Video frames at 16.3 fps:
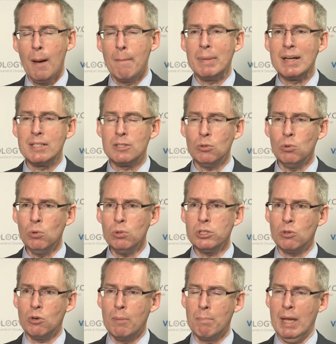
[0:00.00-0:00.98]
But it's
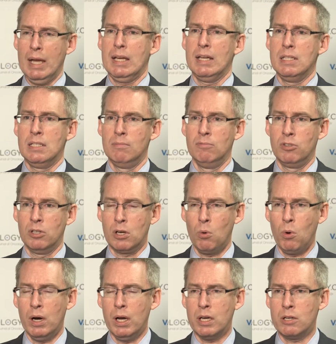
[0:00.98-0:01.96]
also a mechanism for
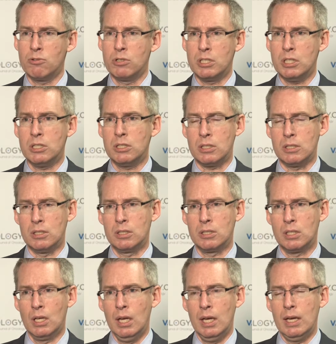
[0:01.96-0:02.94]
acquired
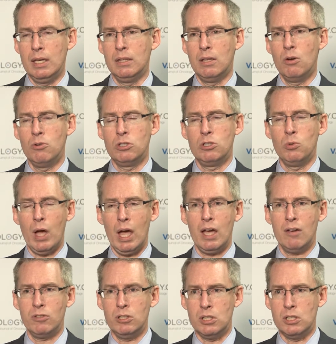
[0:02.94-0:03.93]
resistance in those who
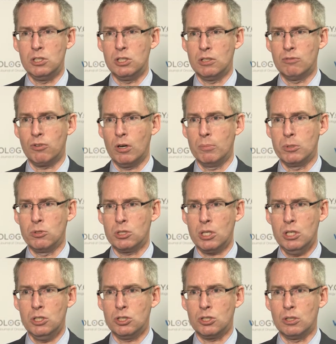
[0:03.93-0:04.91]
have an E G F R
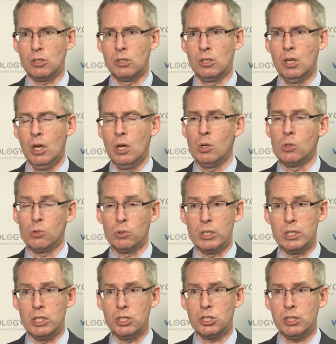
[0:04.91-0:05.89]
mutation, who are
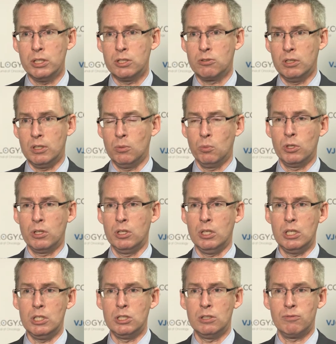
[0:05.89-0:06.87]
initially treated with an
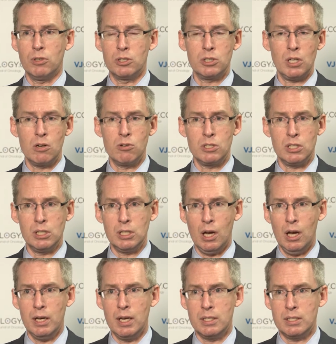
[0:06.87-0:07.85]
E G F R tyrosine
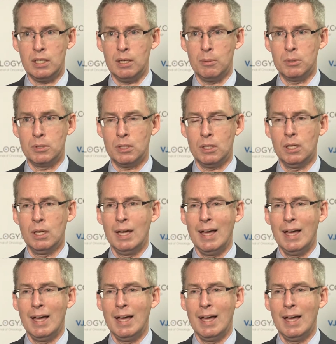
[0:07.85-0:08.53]
kinase inhibitor